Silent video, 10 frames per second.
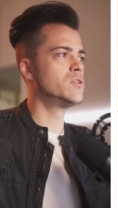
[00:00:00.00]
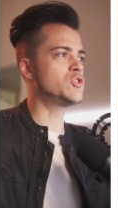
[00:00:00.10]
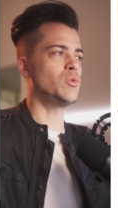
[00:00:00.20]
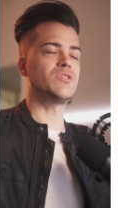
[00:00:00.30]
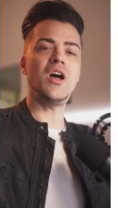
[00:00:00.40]

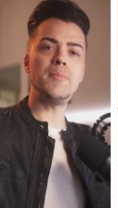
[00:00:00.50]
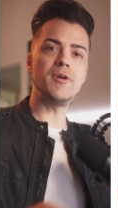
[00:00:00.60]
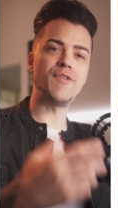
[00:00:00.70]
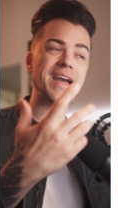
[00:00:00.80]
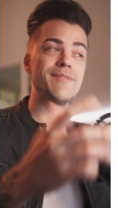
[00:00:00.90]
So on top
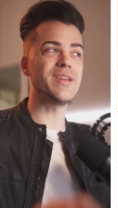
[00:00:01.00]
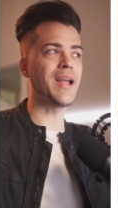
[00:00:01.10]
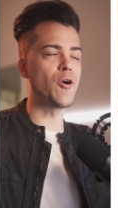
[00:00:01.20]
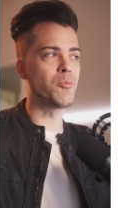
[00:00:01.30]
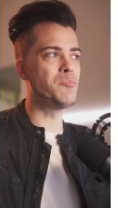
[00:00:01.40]
of having
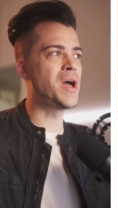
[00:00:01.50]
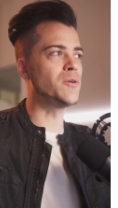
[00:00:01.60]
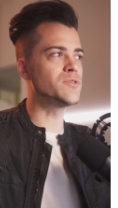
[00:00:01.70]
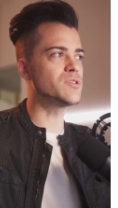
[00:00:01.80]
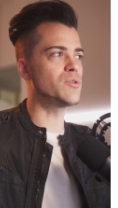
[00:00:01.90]
our
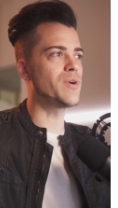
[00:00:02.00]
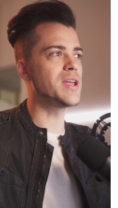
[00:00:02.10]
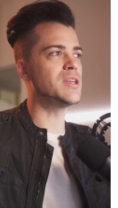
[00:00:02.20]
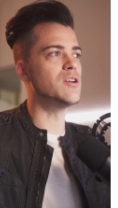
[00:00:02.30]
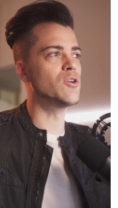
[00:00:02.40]
bounce right
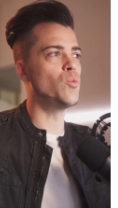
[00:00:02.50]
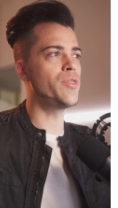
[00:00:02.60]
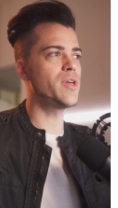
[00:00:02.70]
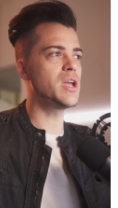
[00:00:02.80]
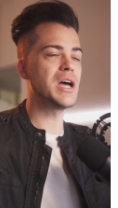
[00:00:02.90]
here with
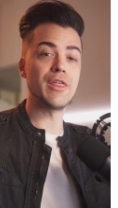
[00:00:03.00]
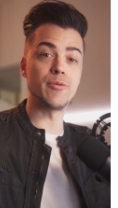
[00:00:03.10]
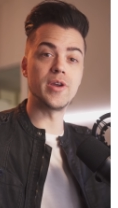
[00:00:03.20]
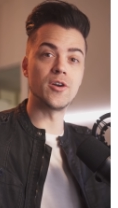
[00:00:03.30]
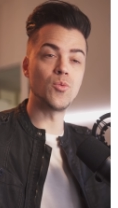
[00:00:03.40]
a
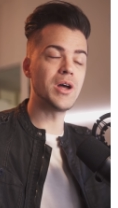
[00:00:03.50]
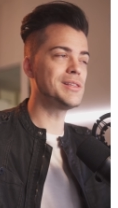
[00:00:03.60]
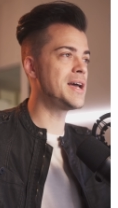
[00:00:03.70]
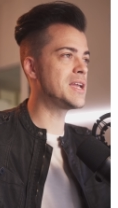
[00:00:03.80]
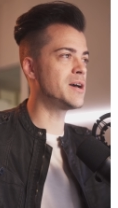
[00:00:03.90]
300 watt
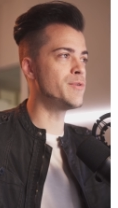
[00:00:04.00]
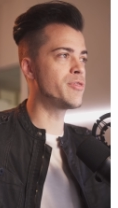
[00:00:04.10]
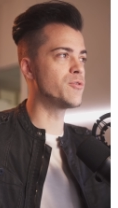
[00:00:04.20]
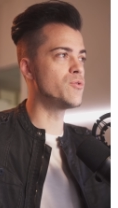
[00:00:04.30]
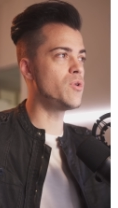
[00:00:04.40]
light coming
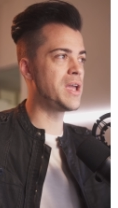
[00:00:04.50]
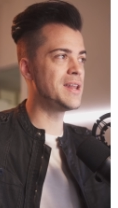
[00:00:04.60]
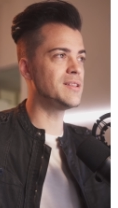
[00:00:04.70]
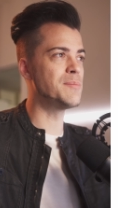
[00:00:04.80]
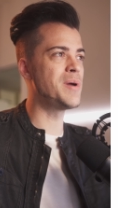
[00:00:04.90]
through,
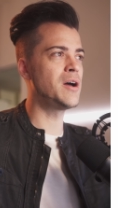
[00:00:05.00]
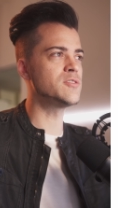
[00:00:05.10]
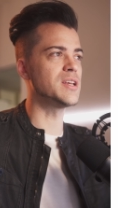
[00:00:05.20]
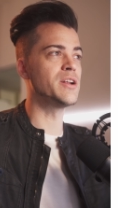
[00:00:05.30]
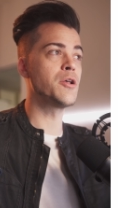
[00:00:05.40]
hitting the bounce,
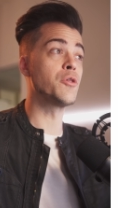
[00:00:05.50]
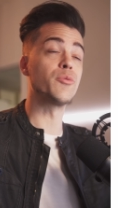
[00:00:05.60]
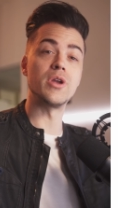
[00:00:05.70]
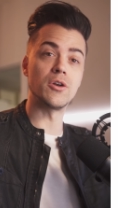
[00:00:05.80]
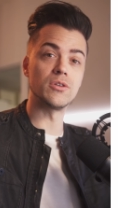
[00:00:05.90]
and another
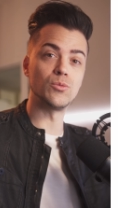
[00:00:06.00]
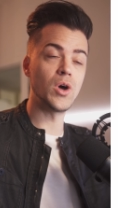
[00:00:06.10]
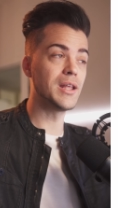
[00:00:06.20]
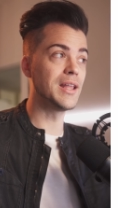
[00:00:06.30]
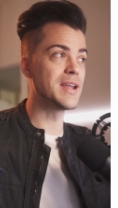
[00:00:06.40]
300
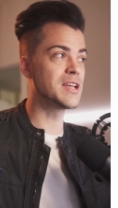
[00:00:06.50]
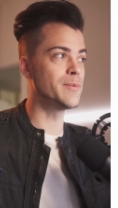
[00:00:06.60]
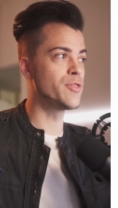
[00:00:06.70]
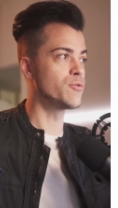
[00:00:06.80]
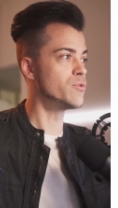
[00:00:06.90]
watt light coming
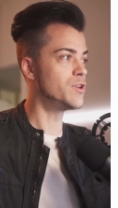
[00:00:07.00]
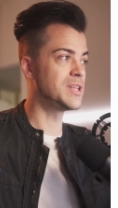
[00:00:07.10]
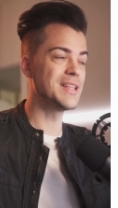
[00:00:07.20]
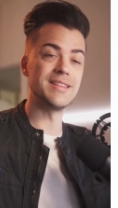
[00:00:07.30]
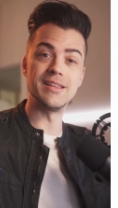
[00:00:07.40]
through and
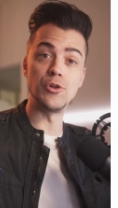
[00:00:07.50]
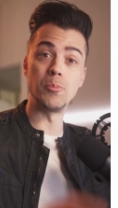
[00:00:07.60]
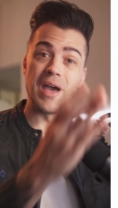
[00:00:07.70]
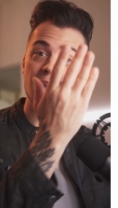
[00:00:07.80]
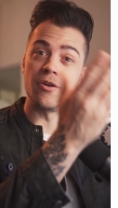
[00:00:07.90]
getting the little
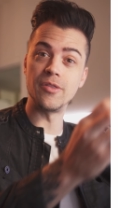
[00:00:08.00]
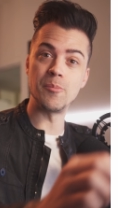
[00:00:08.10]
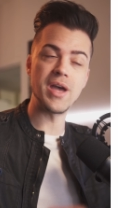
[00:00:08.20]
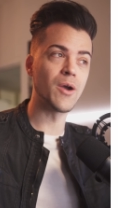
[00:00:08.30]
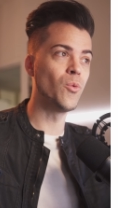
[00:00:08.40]
pattern on the
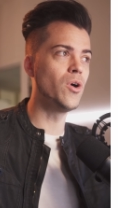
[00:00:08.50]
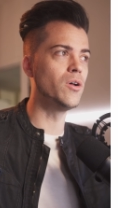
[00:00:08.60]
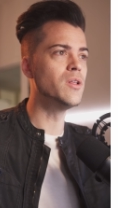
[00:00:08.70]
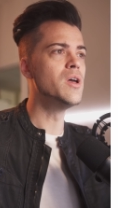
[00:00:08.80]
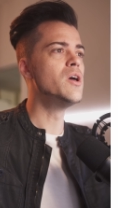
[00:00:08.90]
back
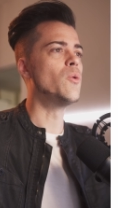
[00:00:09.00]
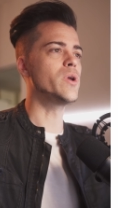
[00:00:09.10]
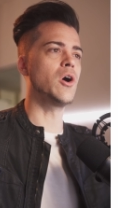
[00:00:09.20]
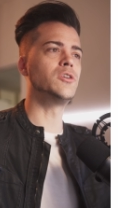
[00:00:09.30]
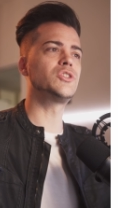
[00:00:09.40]
wall, we
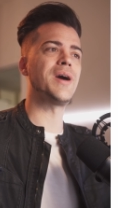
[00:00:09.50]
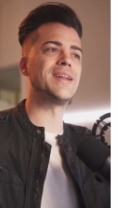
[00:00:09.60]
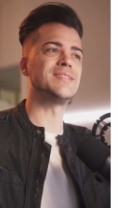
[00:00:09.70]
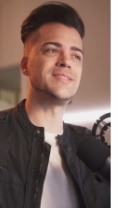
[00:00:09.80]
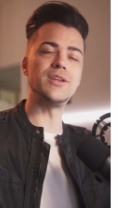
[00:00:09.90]
also had a
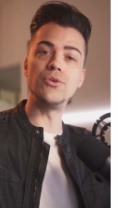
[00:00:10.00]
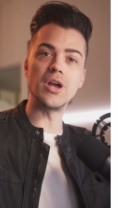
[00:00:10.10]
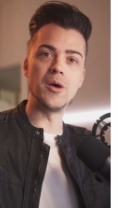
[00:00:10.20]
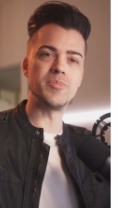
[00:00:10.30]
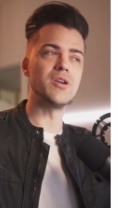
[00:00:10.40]
silk
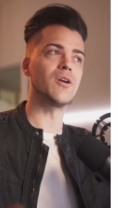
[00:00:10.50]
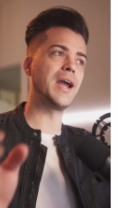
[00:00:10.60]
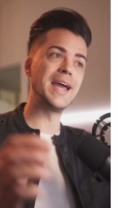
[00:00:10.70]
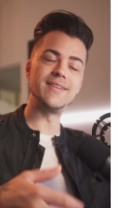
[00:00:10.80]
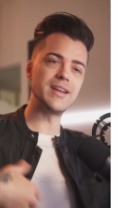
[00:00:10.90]
up here,
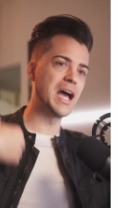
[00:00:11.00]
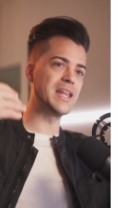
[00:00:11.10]
and I